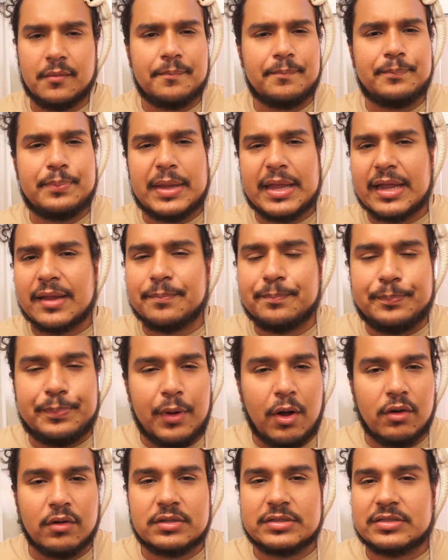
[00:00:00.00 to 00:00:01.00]
big
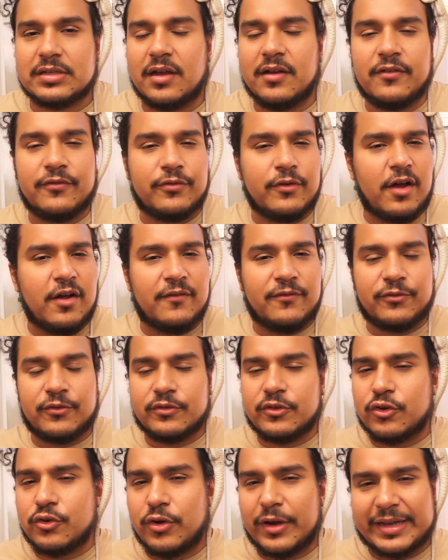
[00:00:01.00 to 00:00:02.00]
bulks of
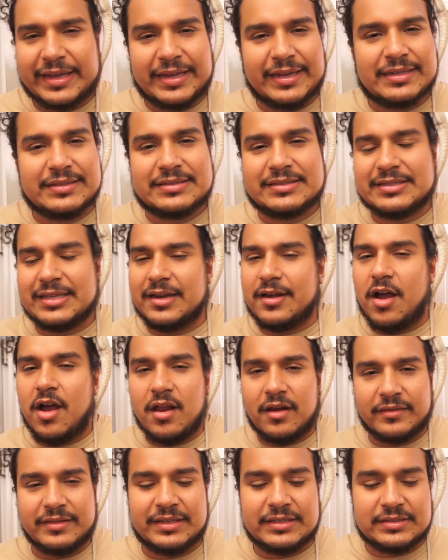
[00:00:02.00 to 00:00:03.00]
crickets and all
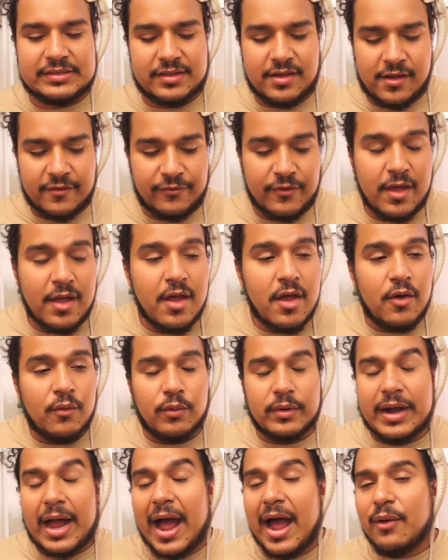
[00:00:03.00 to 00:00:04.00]
of these stuff.
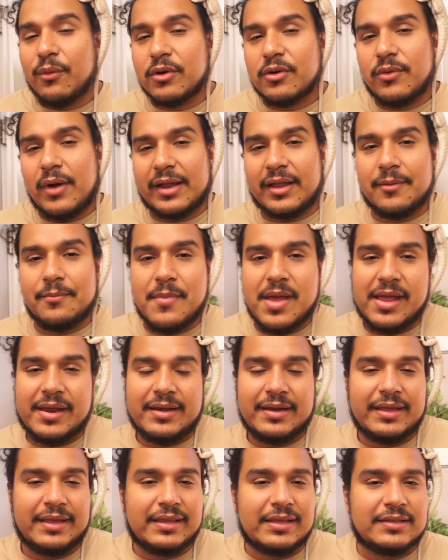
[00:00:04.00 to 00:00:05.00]
What I would
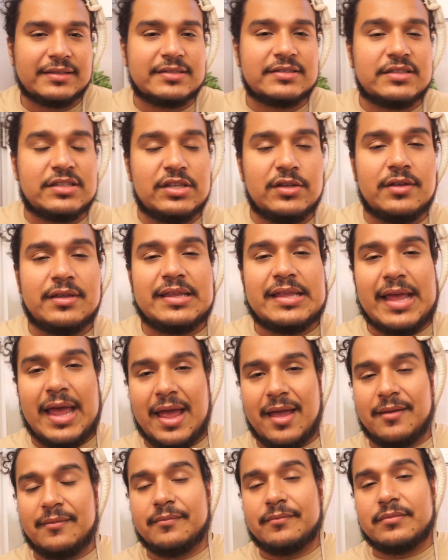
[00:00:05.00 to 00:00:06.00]
recommend is to
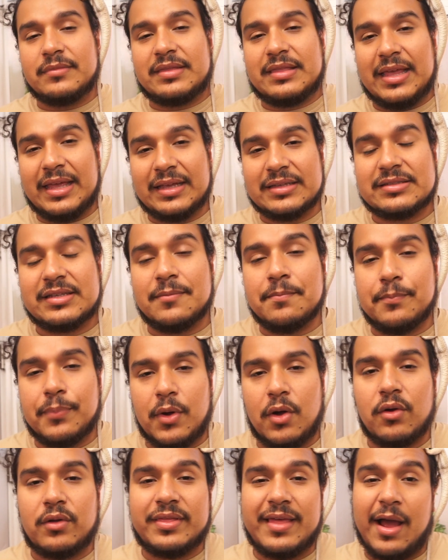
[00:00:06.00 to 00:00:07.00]
get things in
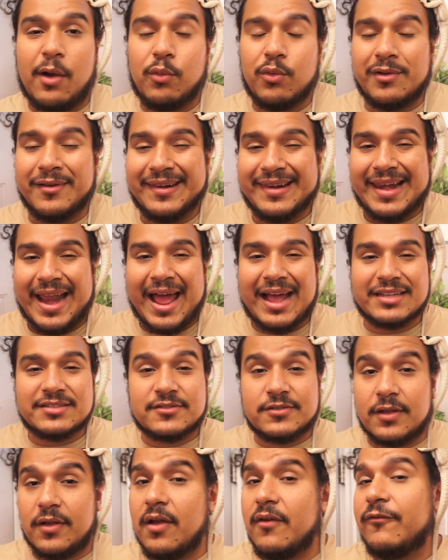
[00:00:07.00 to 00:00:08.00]
bulk that will
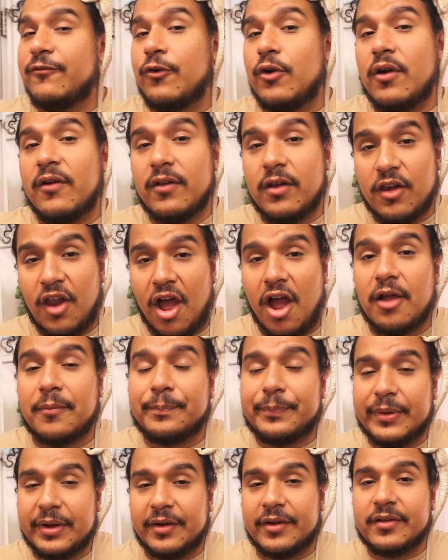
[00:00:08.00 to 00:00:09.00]
last for a long
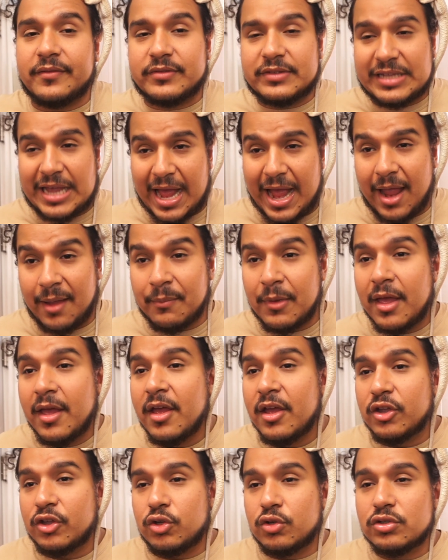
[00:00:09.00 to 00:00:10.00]
period of time.
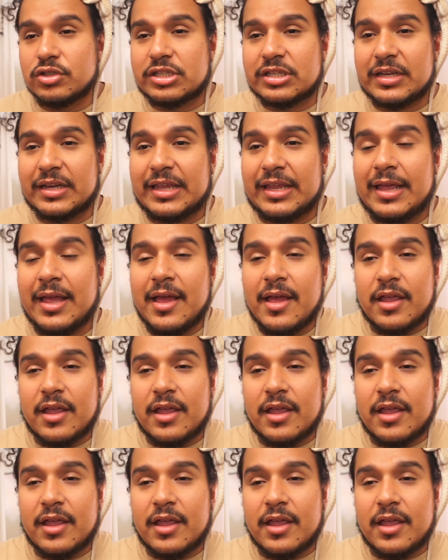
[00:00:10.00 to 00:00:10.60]
Usually,